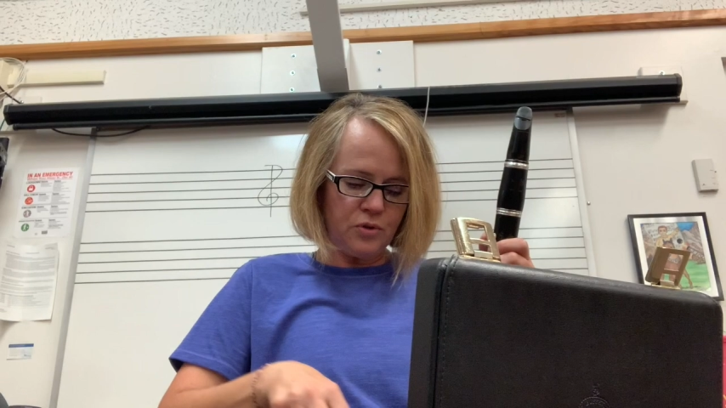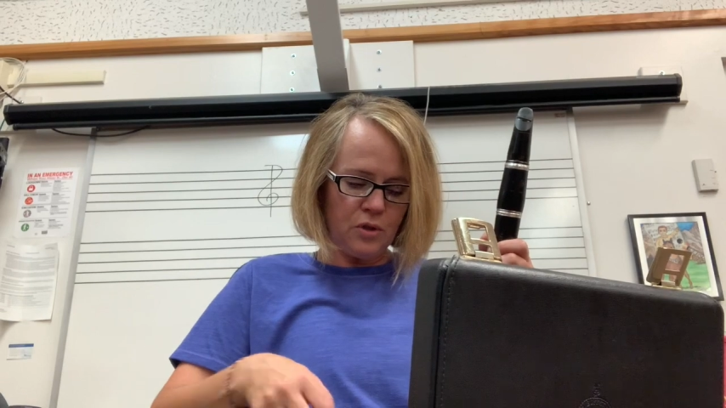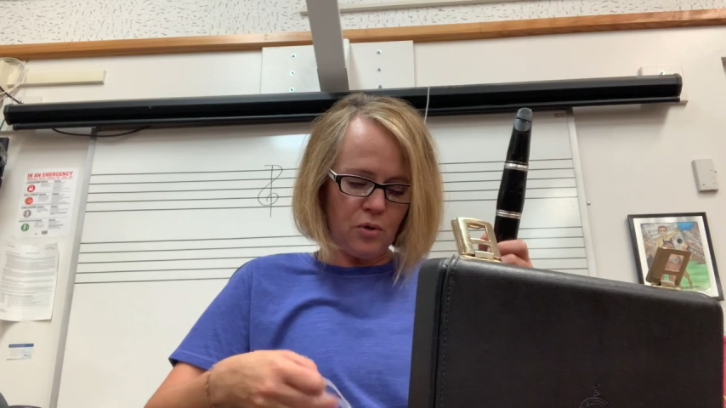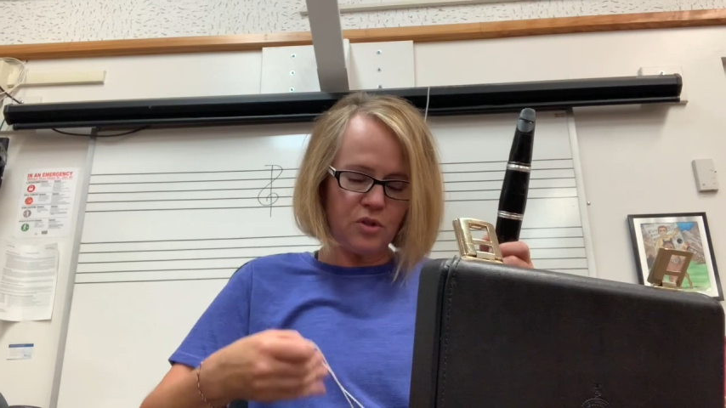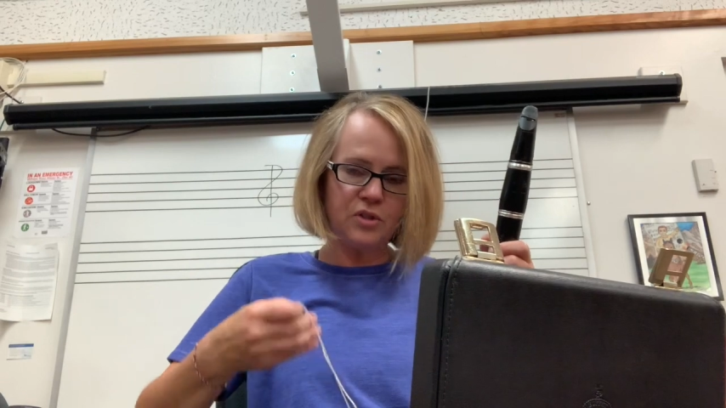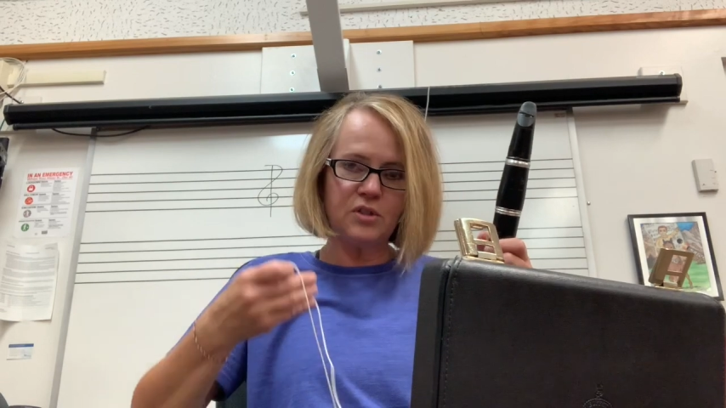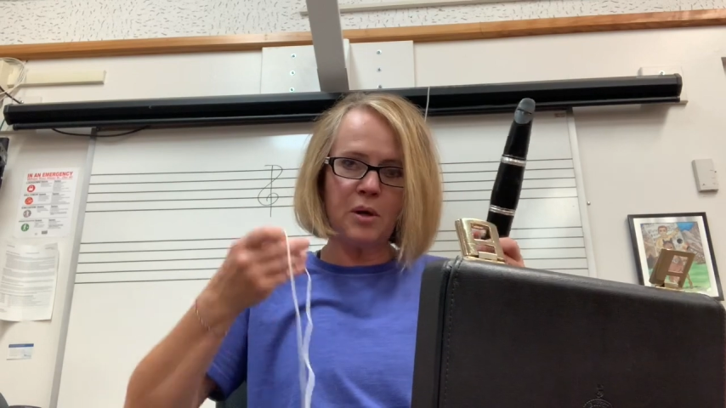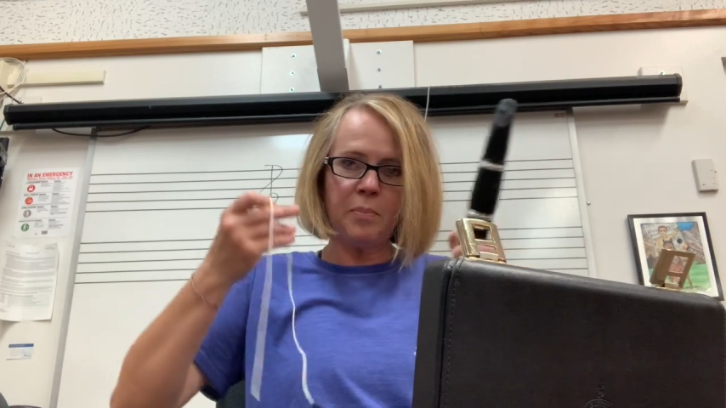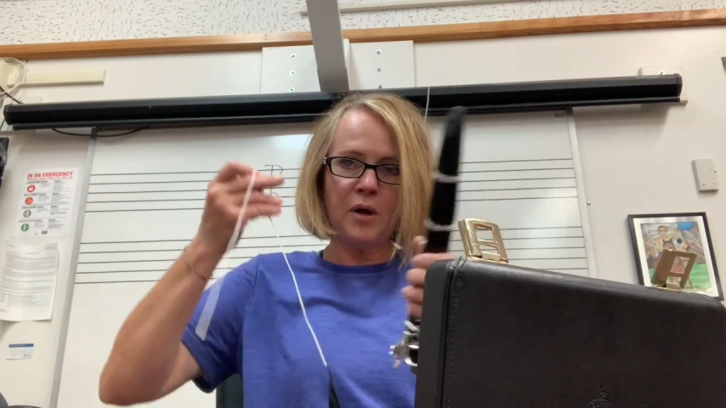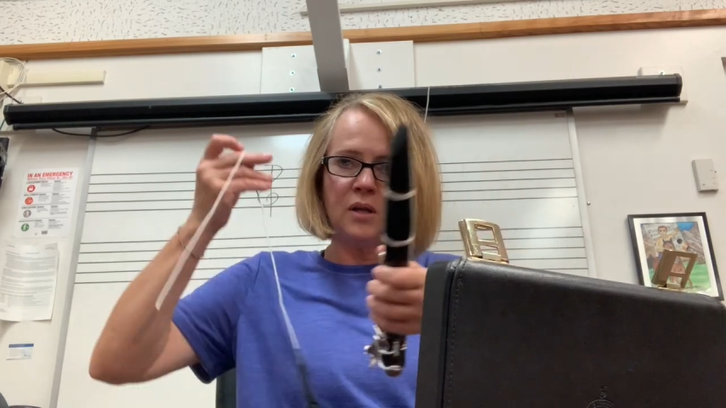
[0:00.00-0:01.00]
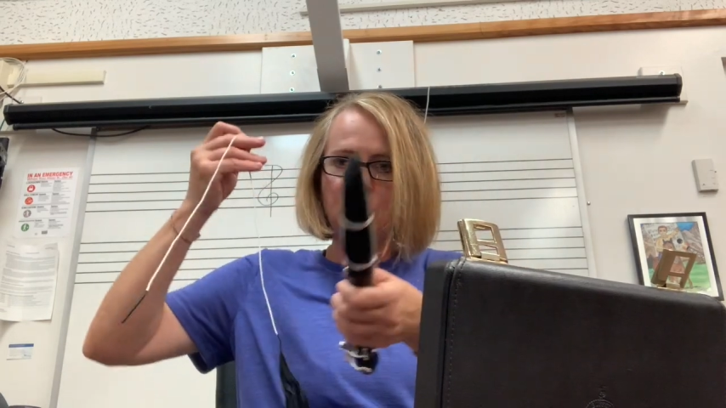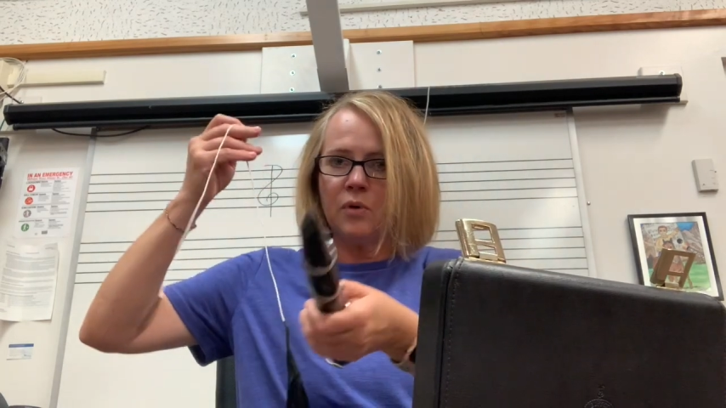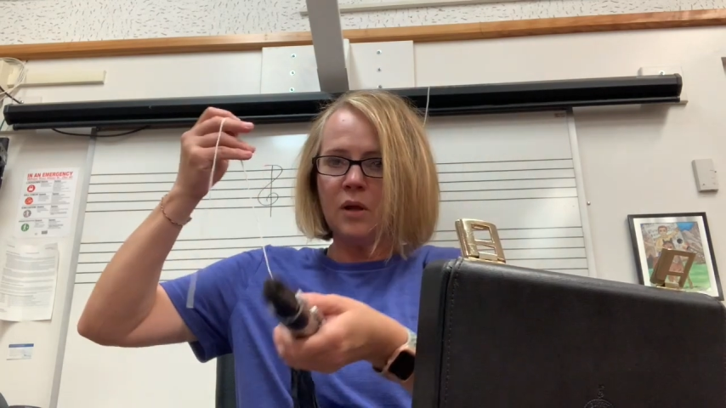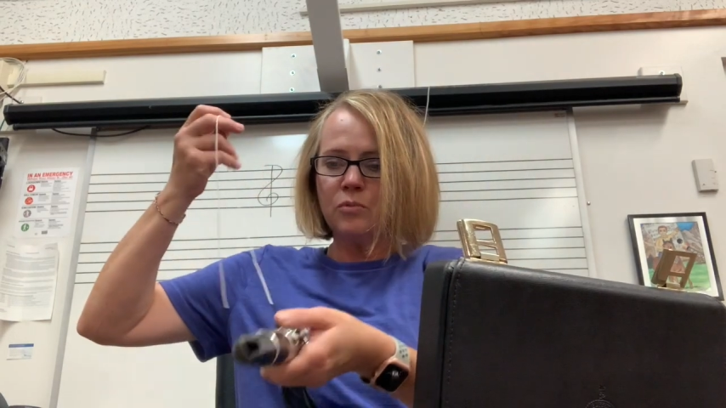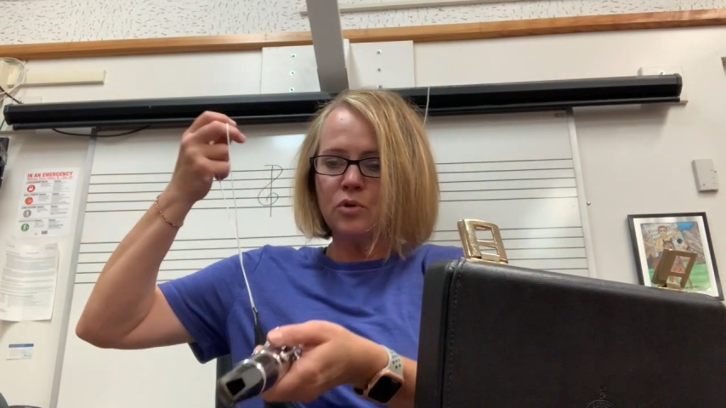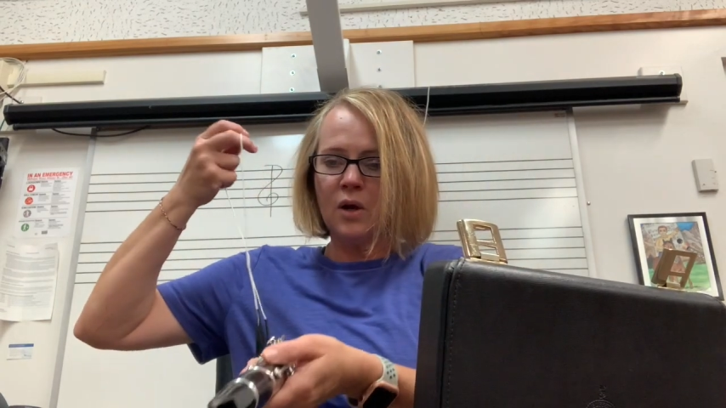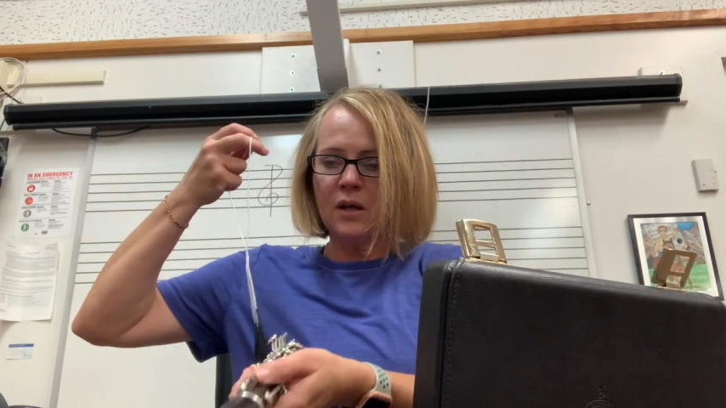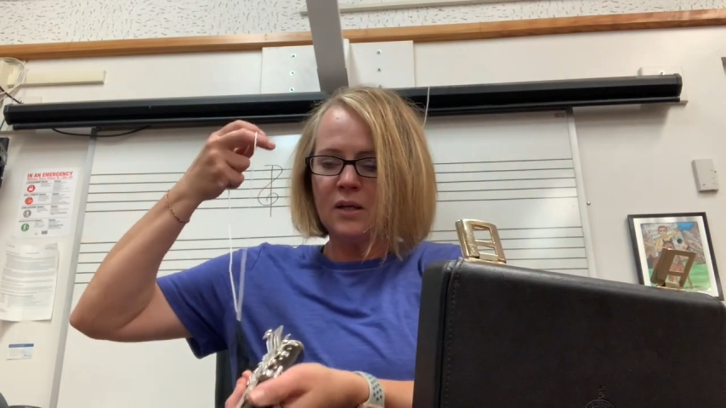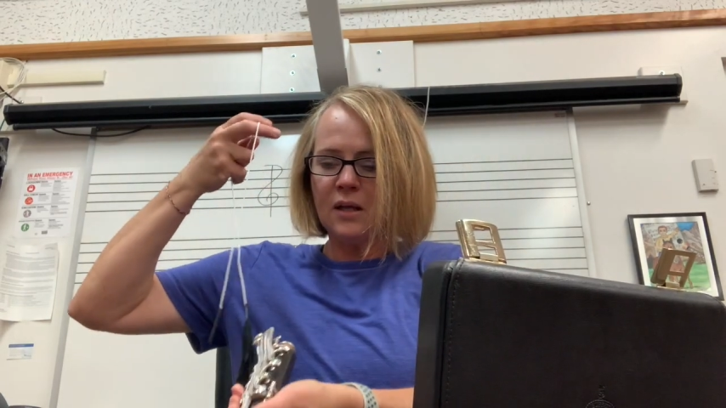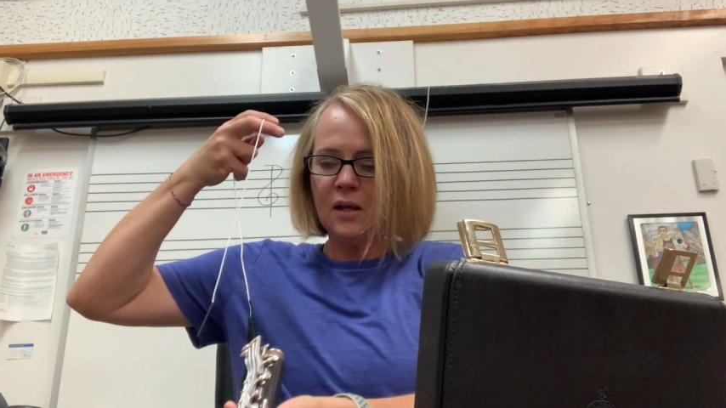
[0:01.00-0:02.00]
it or step on it when I'm
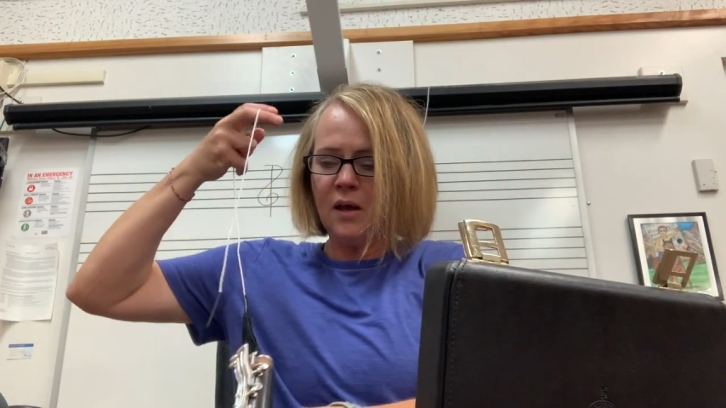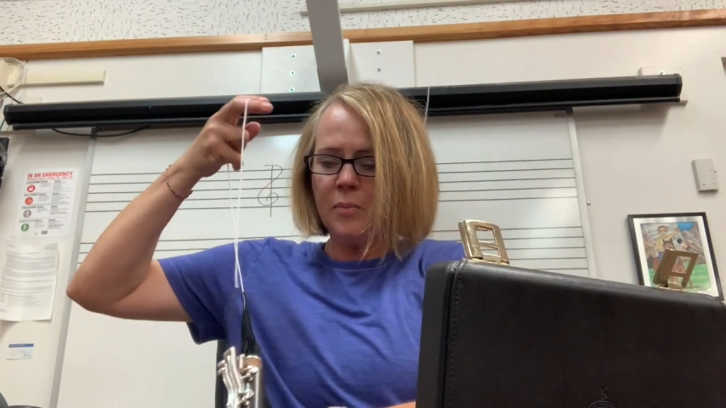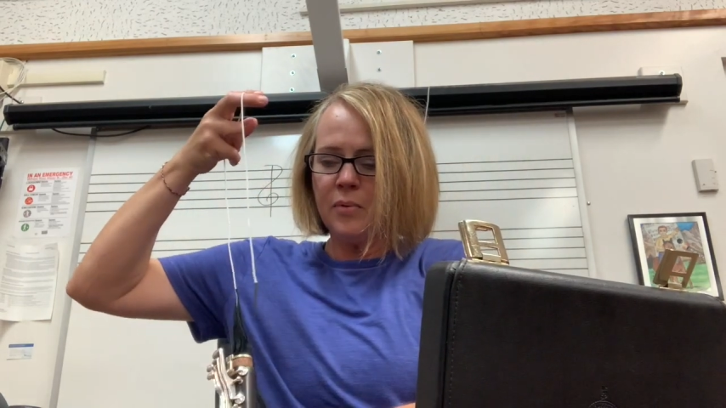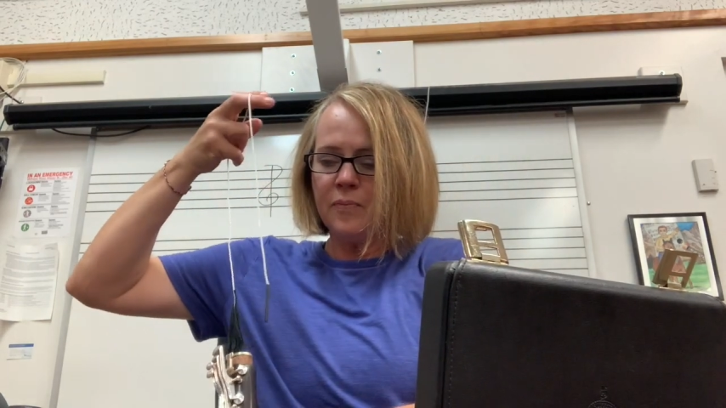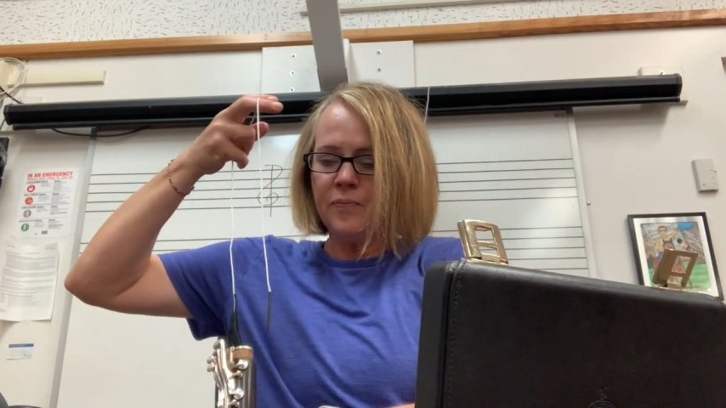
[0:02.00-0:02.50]
trying to get up.